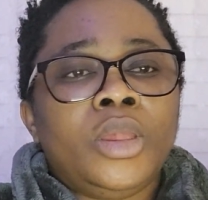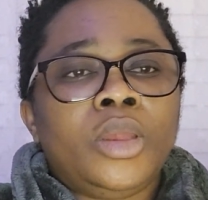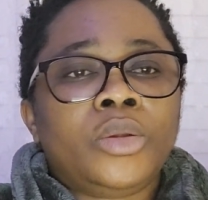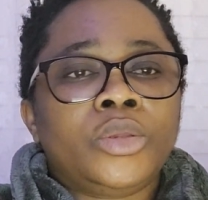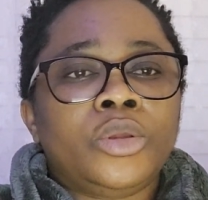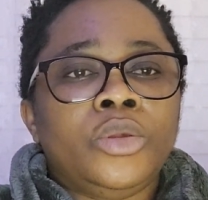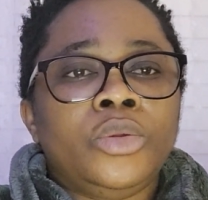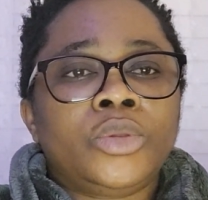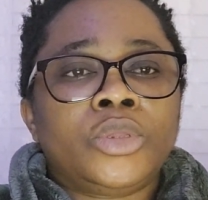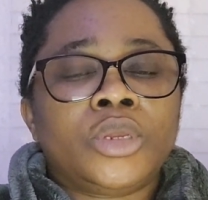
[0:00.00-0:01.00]
They also
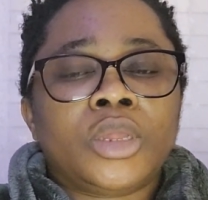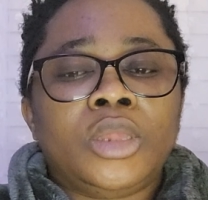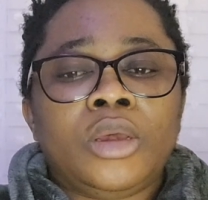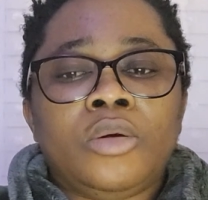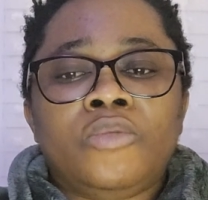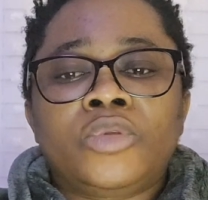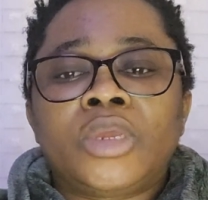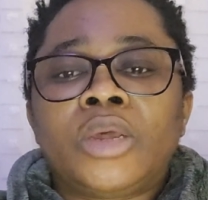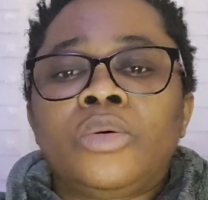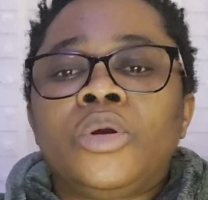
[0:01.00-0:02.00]
use the technique of
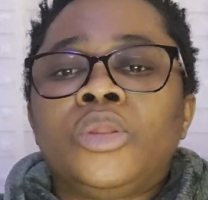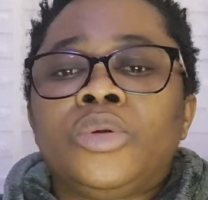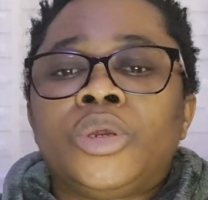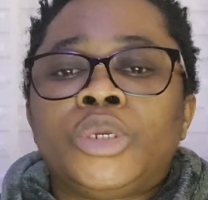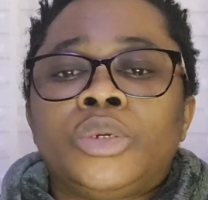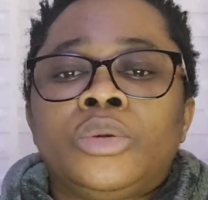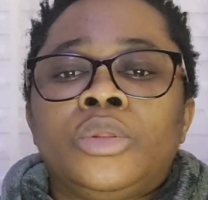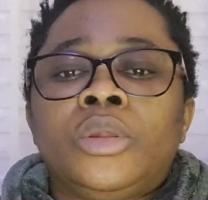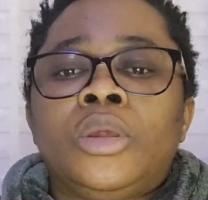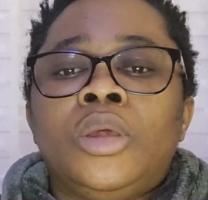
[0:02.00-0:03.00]

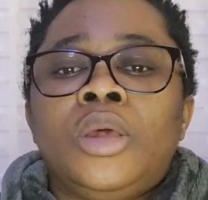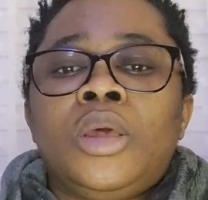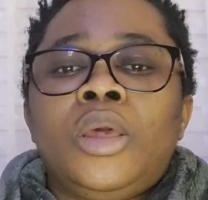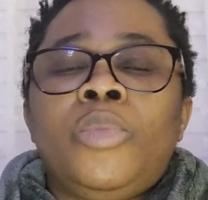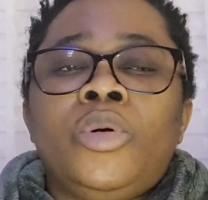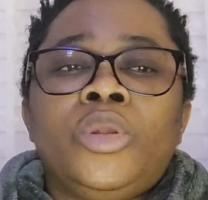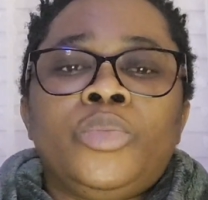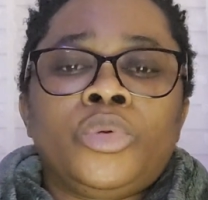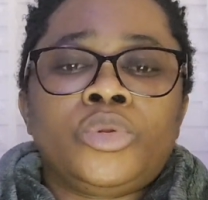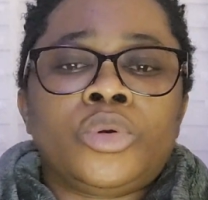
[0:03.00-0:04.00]
psychoeducation about the
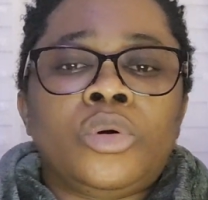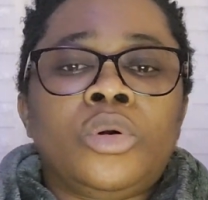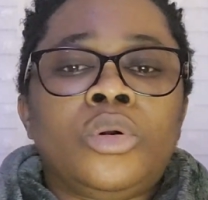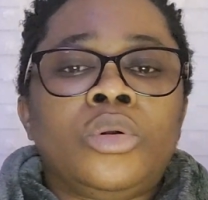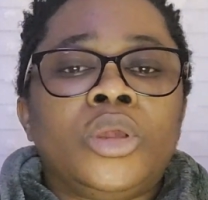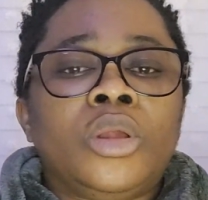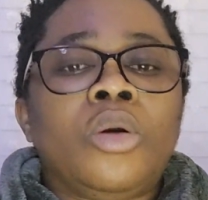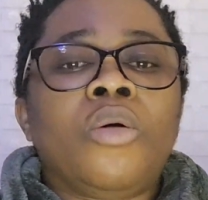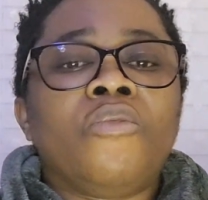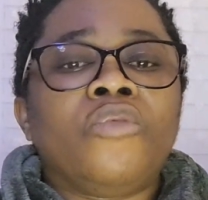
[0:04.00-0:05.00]
protocol in
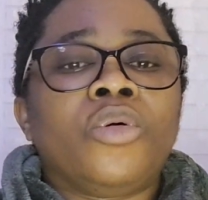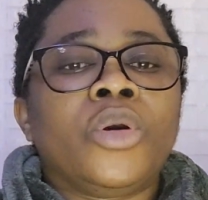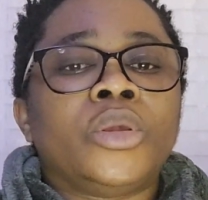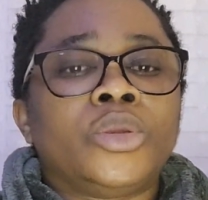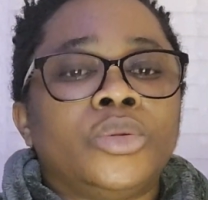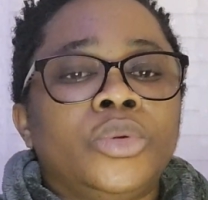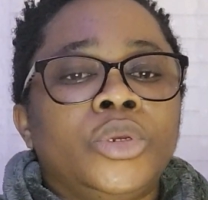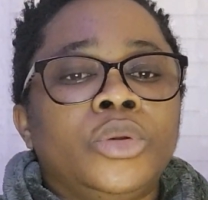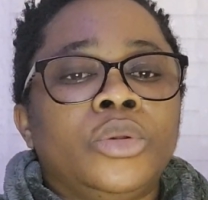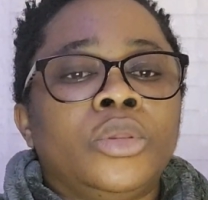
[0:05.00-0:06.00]
convoy
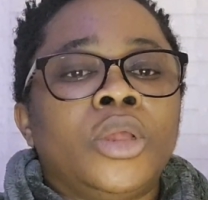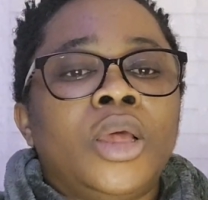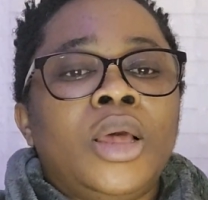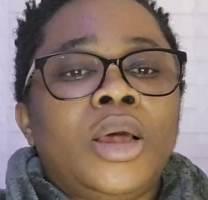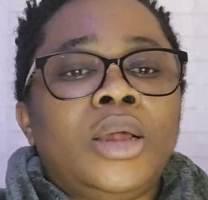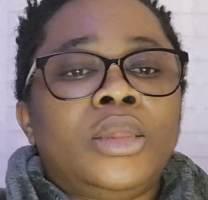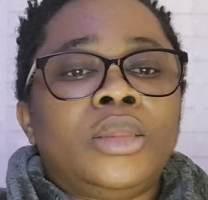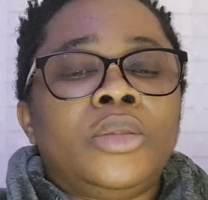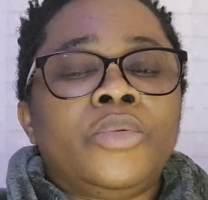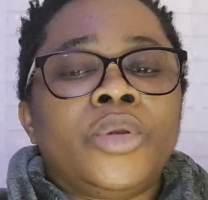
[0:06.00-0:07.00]
situation
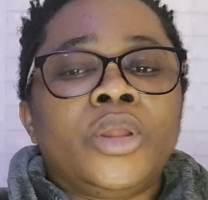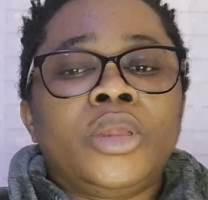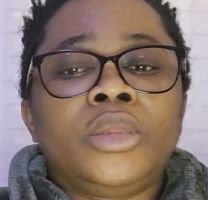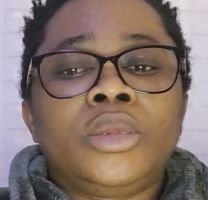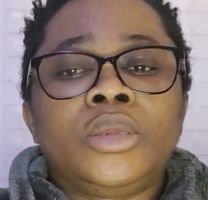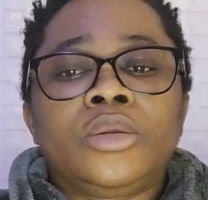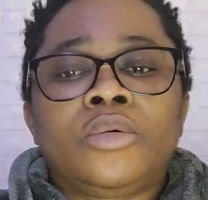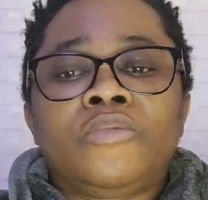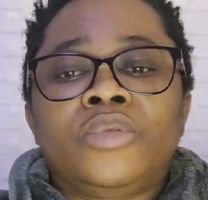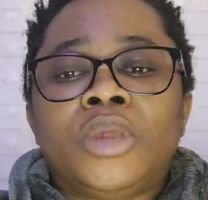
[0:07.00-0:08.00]
and the realities
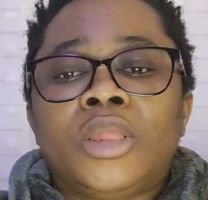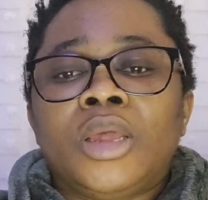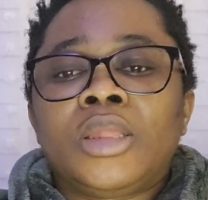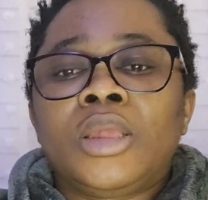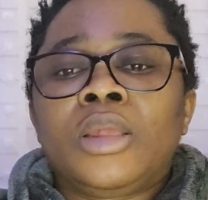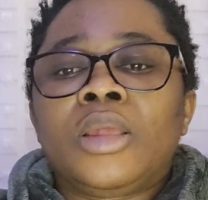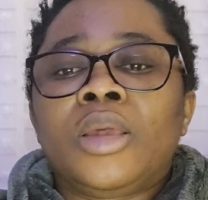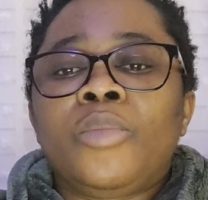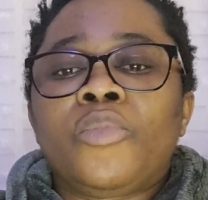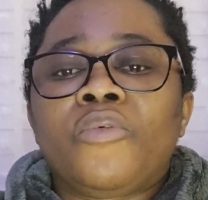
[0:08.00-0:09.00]
of detecting
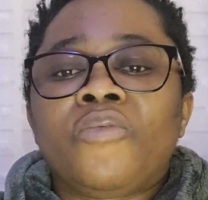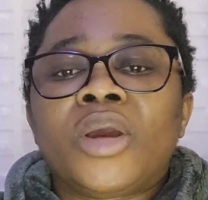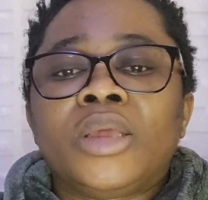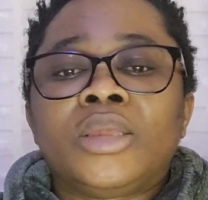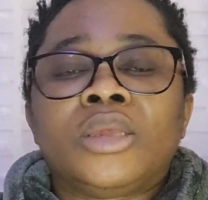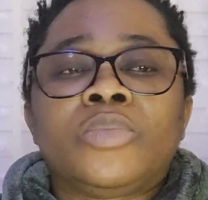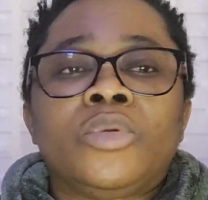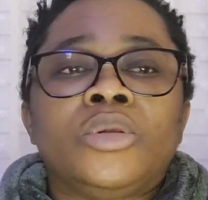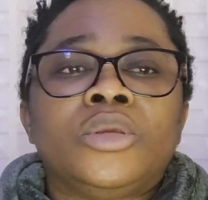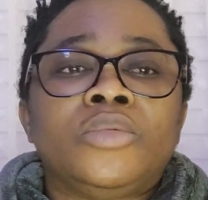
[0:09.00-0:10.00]
improvised
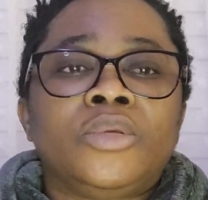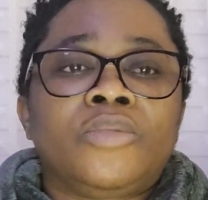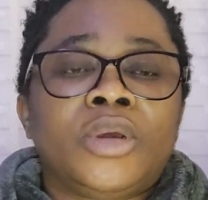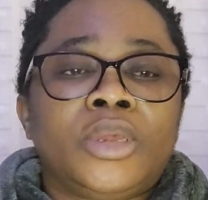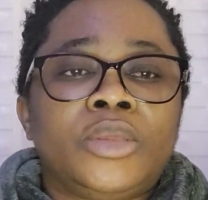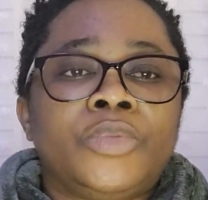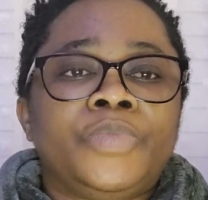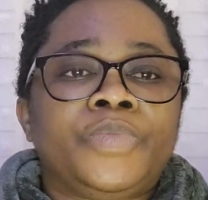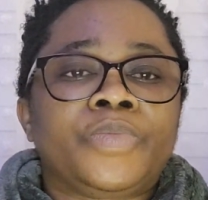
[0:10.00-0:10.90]
explosive device.